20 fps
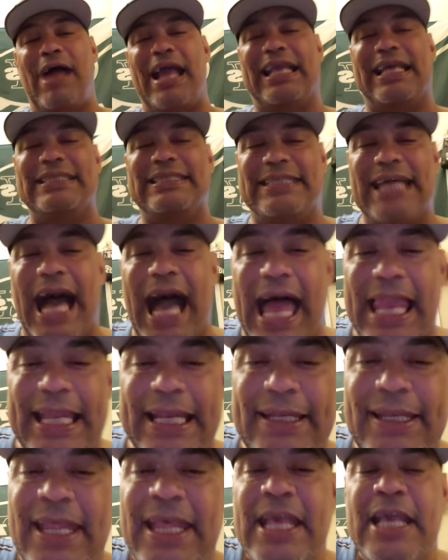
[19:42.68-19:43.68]
Rikers
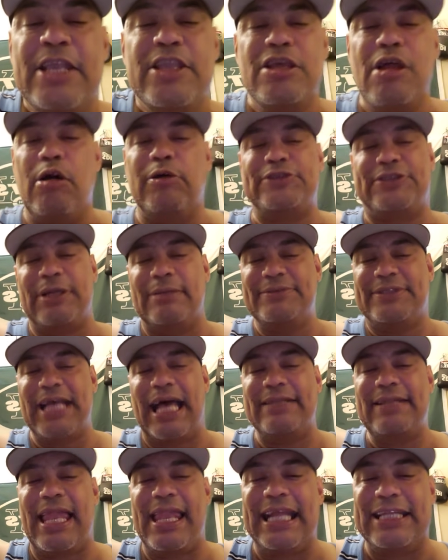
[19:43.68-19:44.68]
Island. You know,
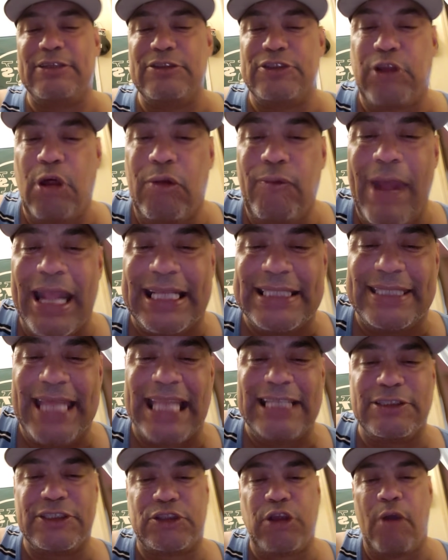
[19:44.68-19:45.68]
sometimes I like to throw Rikers
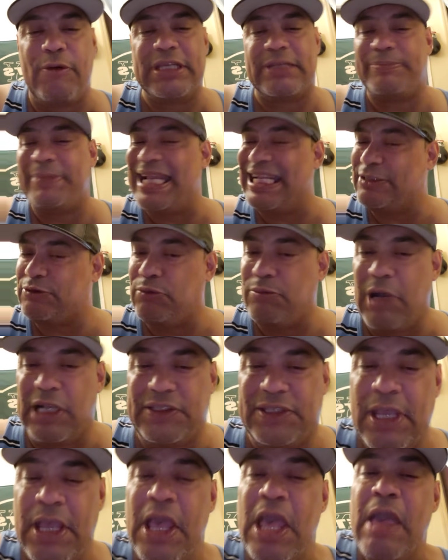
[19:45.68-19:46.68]
Island stories, but not too
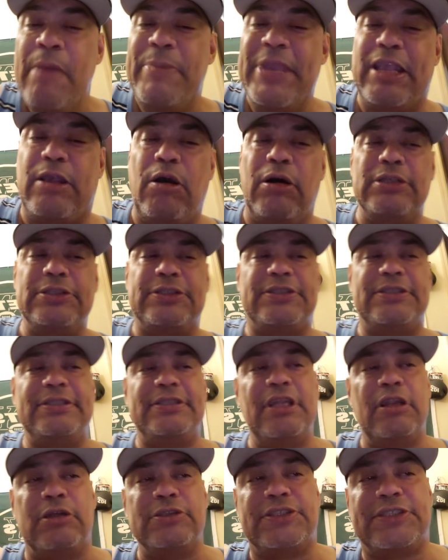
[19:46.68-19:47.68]
much because,
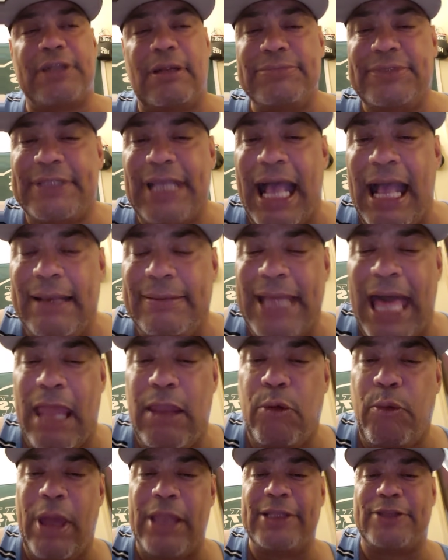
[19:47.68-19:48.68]
you know, sometimes I
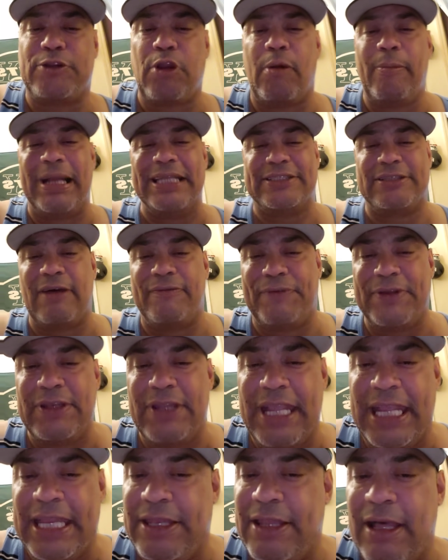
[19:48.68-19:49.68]
don't want to throw myself
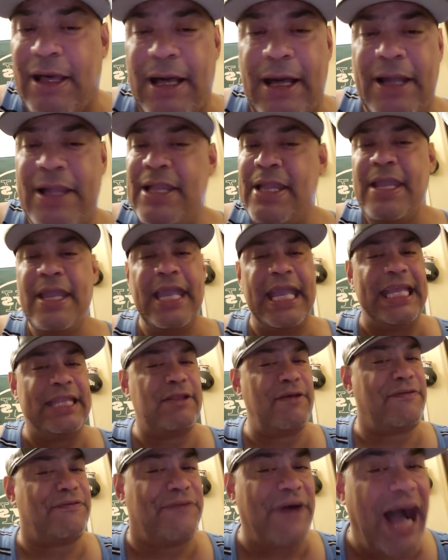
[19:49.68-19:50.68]
in
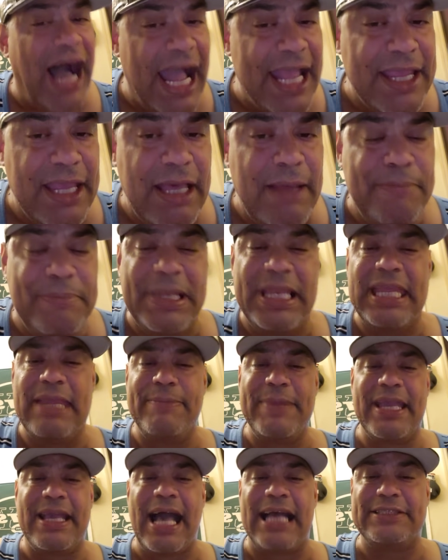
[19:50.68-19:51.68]
the fire.
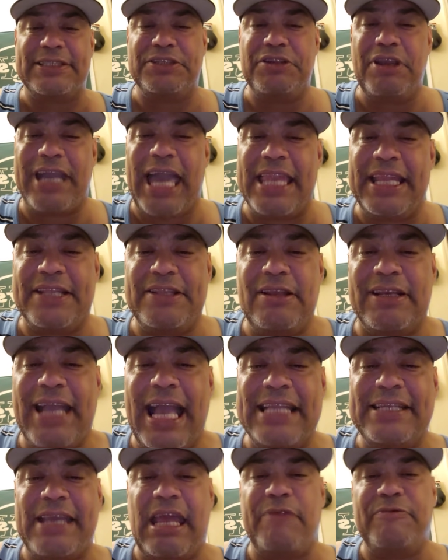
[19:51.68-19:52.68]
Believe me, guys, you
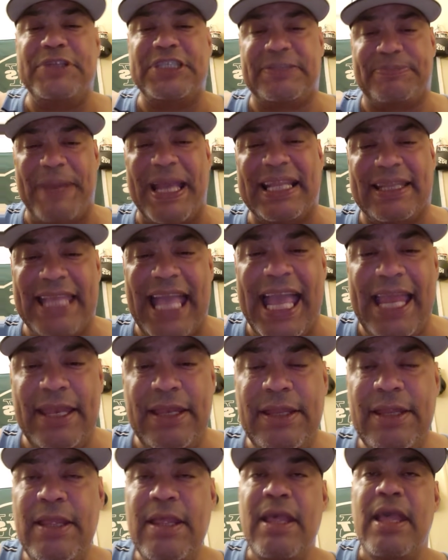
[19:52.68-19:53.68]
guys gotta respect that.